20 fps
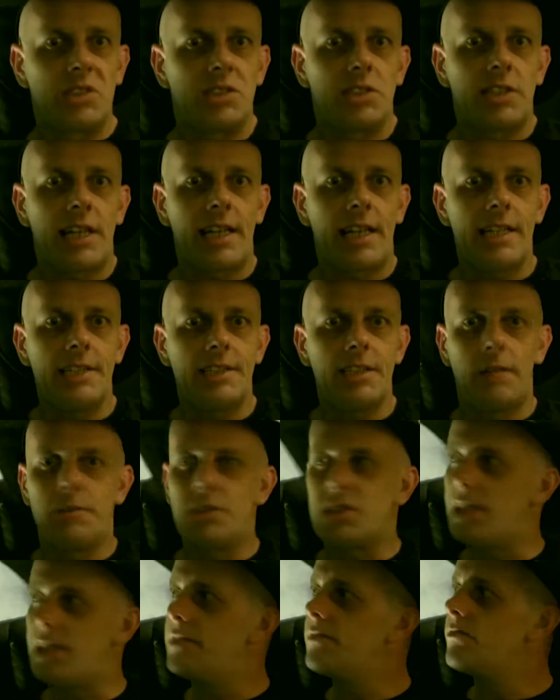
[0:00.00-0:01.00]
take any time,
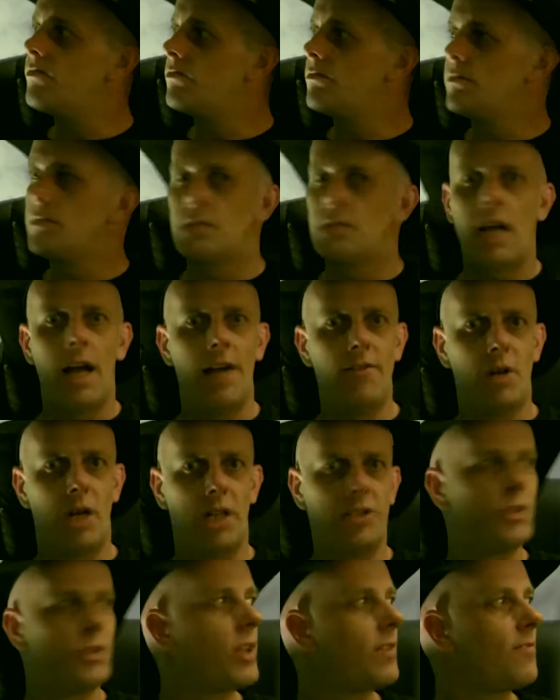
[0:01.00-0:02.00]
does it?
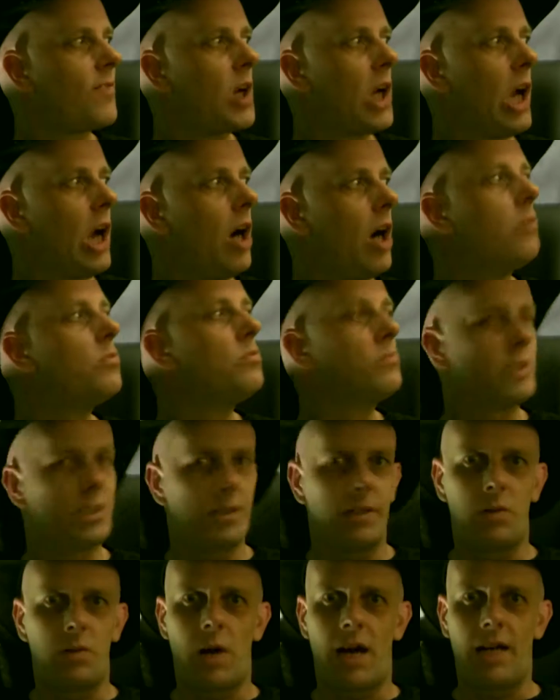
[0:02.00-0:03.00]
Everyone, shut the fuck up. We're
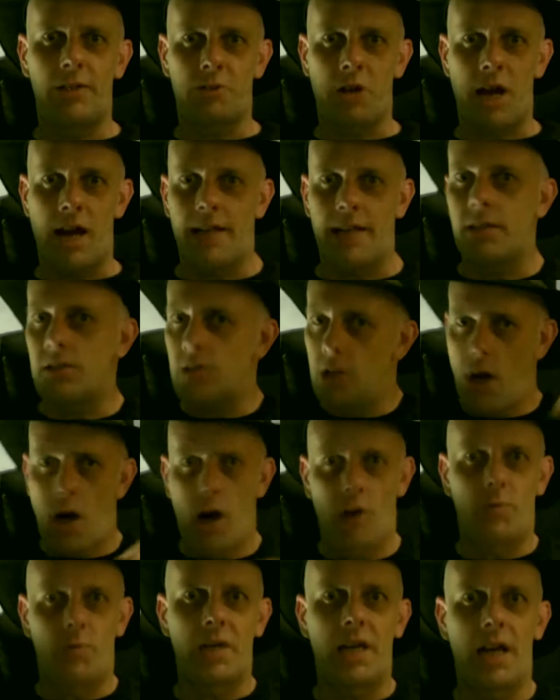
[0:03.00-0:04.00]
doing a wild track.
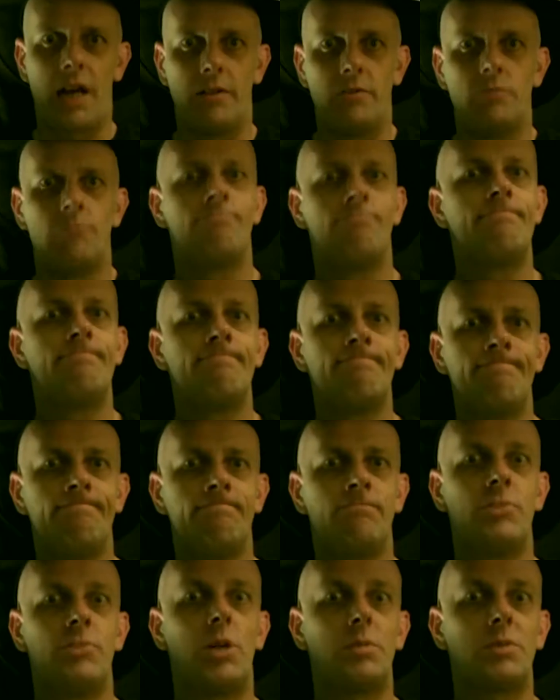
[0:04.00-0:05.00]
Off we go.
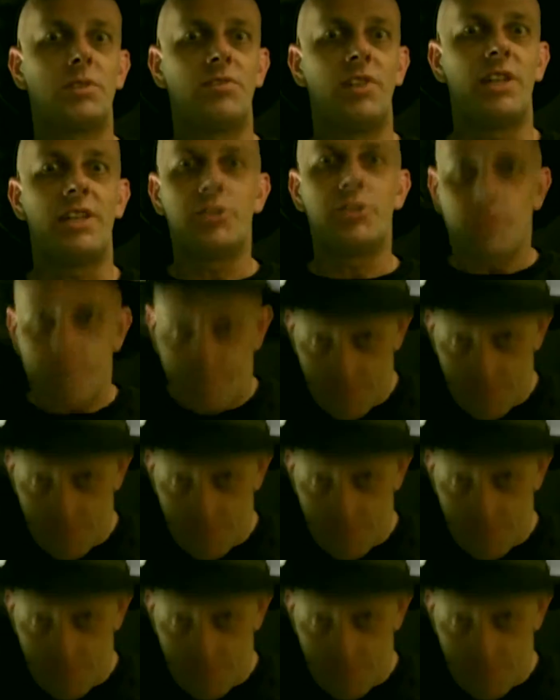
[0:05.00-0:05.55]
Job's a fish.